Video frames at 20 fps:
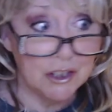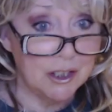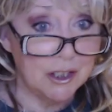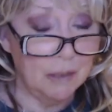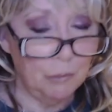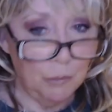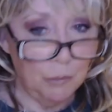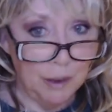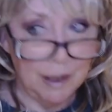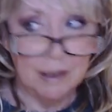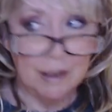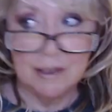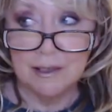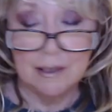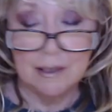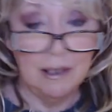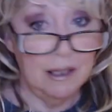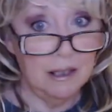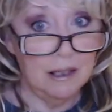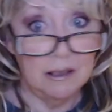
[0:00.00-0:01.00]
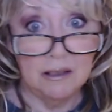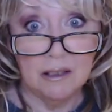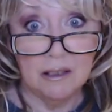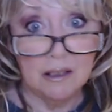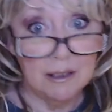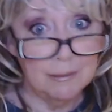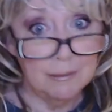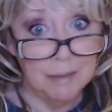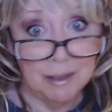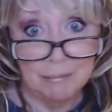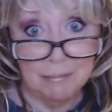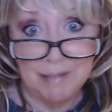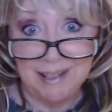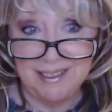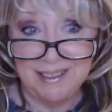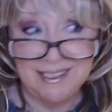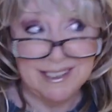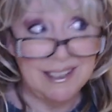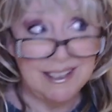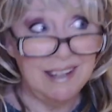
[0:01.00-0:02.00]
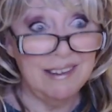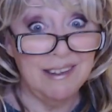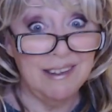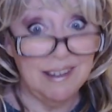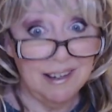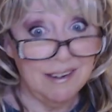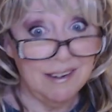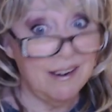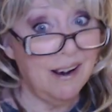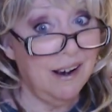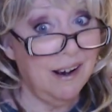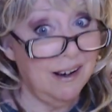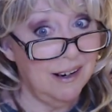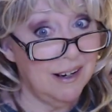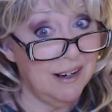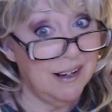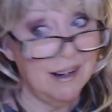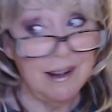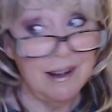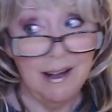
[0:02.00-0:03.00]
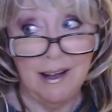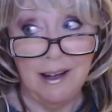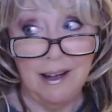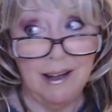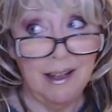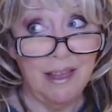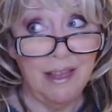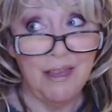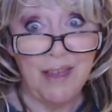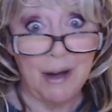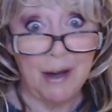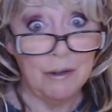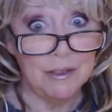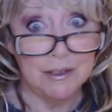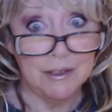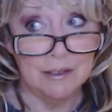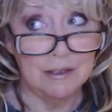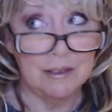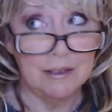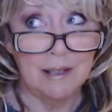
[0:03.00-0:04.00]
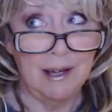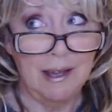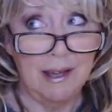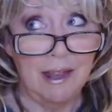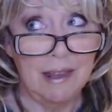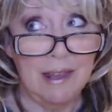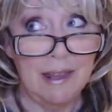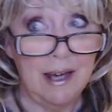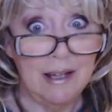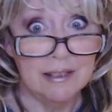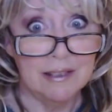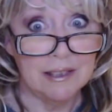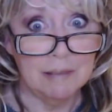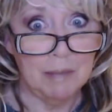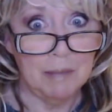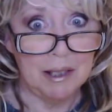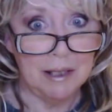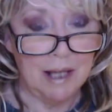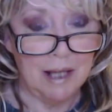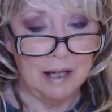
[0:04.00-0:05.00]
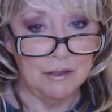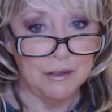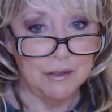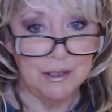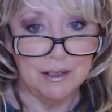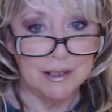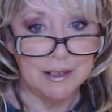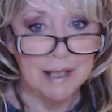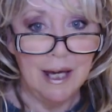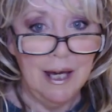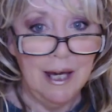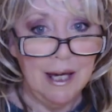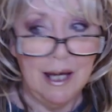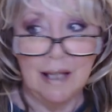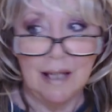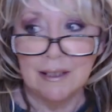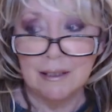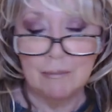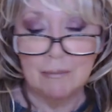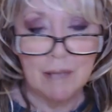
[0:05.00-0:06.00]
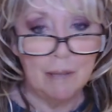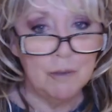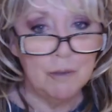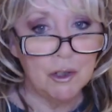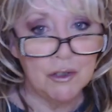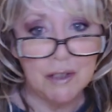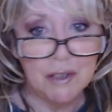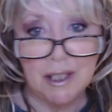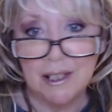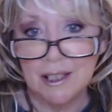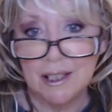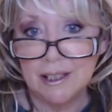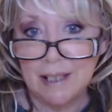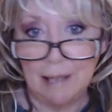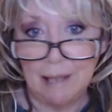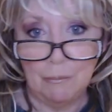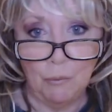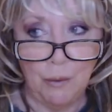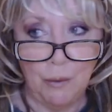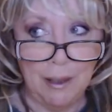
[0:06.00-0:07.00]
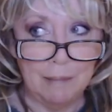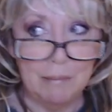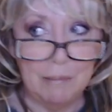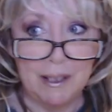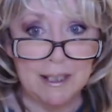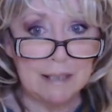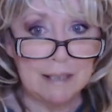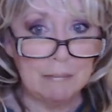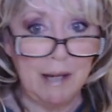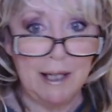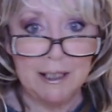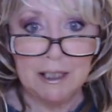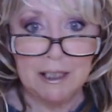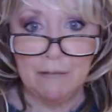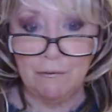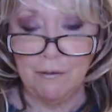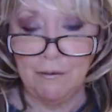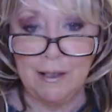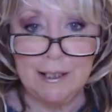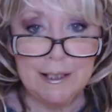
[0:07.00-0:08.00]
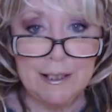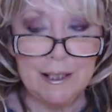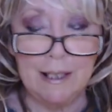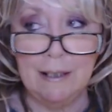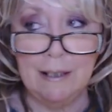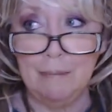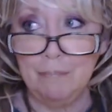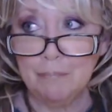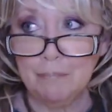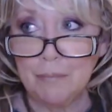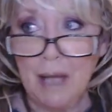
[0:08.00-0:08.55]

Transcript: on wigs, you're going to be amazed. There are thousands there has to be thousands. And sometimes you'll see the same wig, but it's by different um,